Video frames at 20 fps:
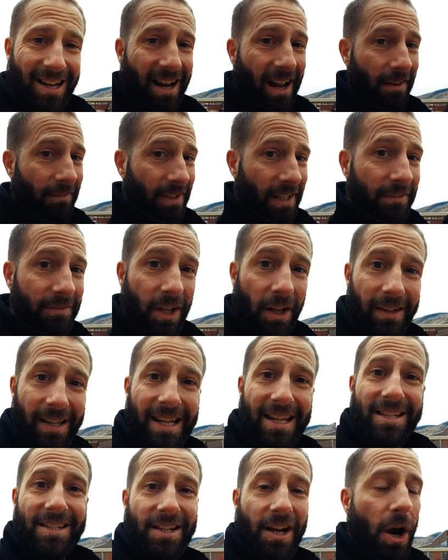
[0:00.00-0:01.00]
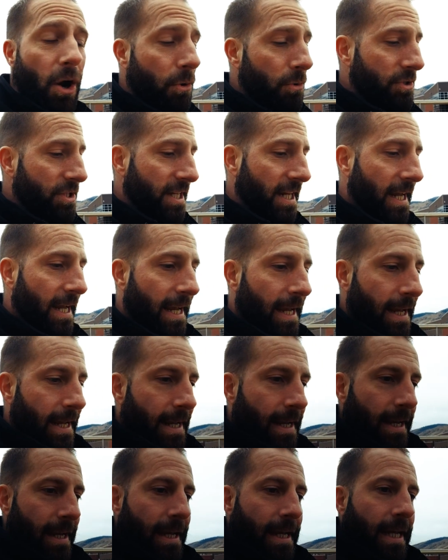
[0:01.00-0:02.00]
and I've lived on the East Coast,
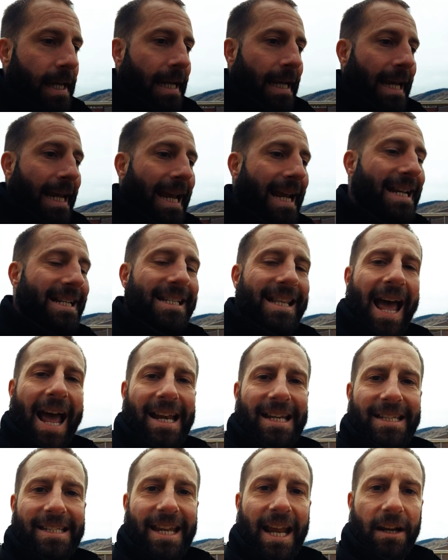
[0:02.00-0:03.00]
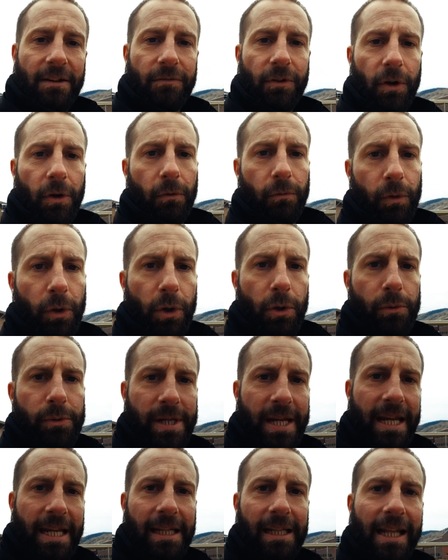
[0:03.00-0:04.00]
is that Denver
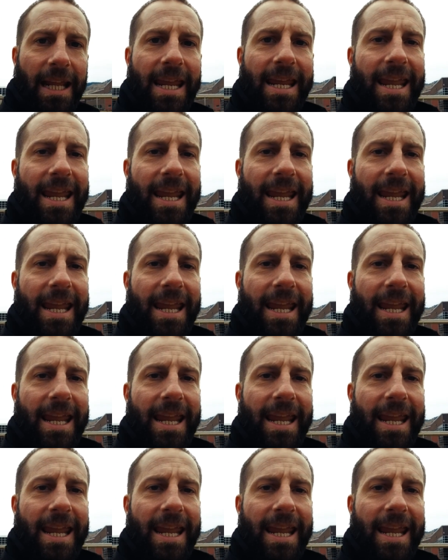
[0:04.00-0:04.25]
routinely